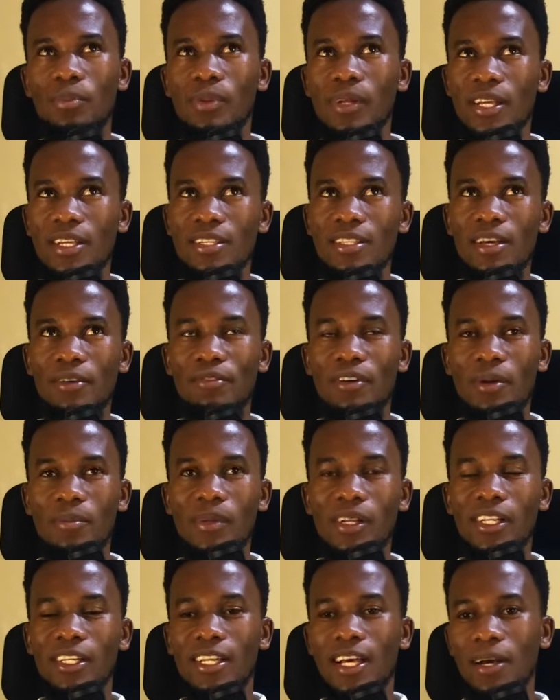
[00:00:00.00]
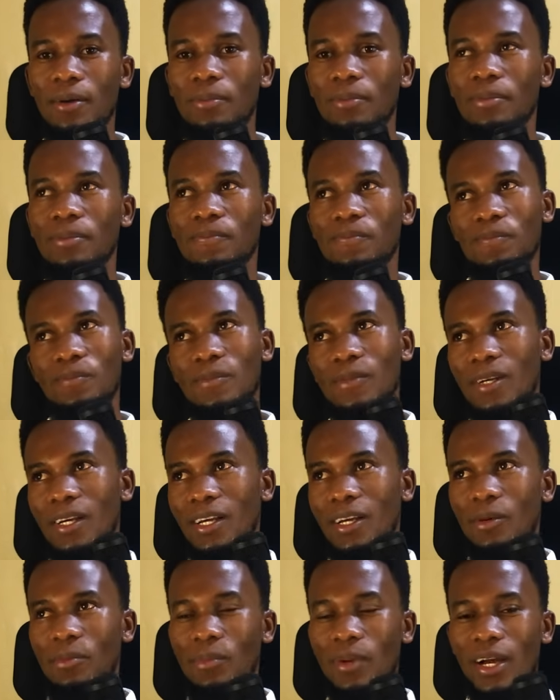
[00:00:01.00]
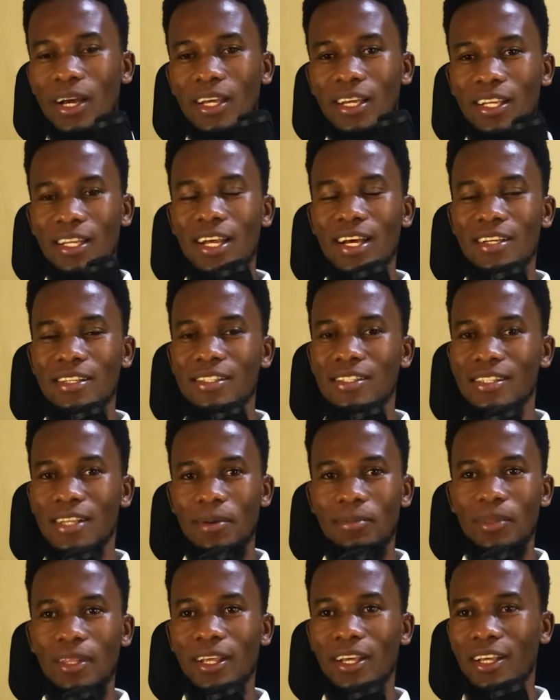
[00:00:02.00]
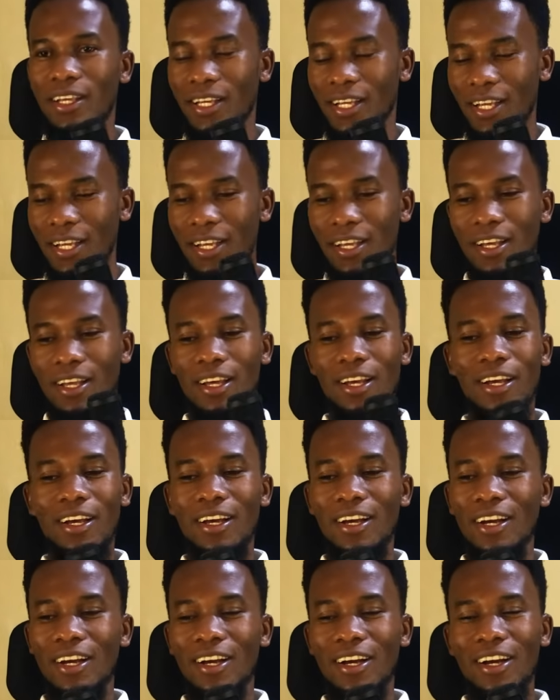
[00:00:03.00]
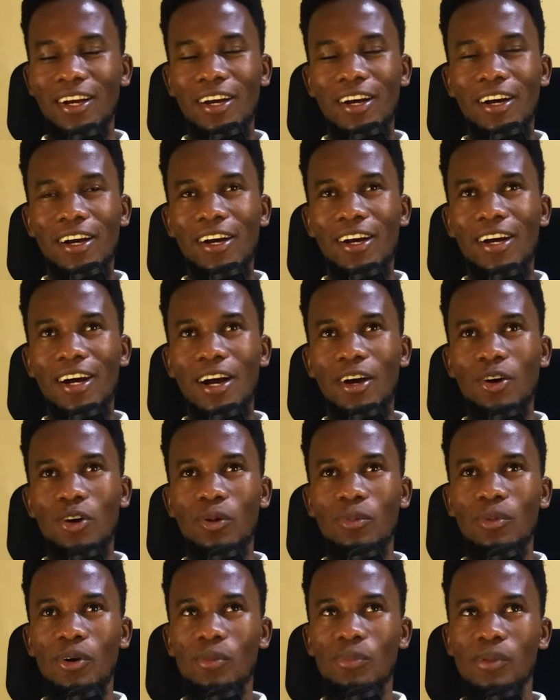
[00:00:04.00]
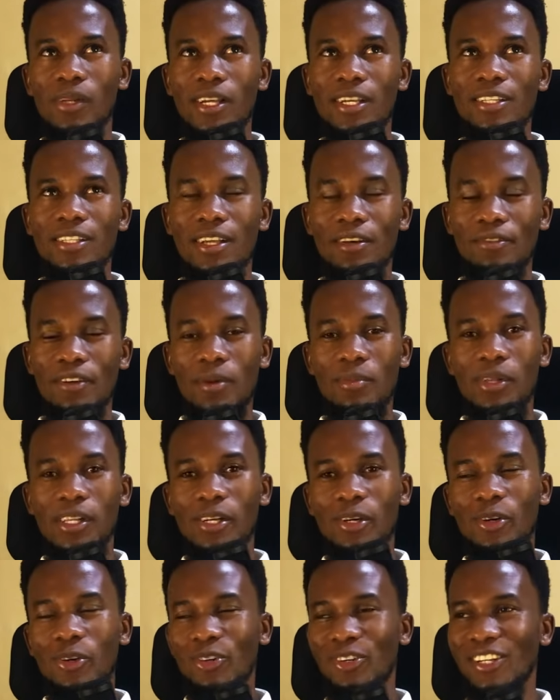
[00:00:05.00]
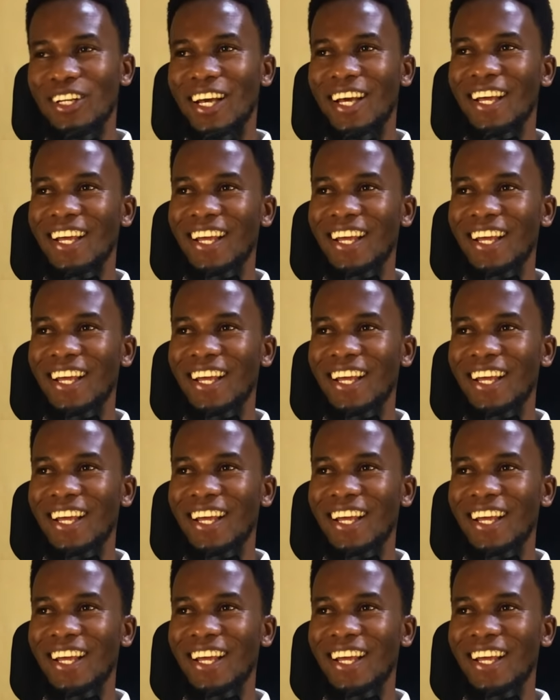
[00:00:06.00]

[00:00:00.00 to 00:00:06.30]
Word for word: plays the family dumb, but he does something. Uh, Uncle Mo plays the family good.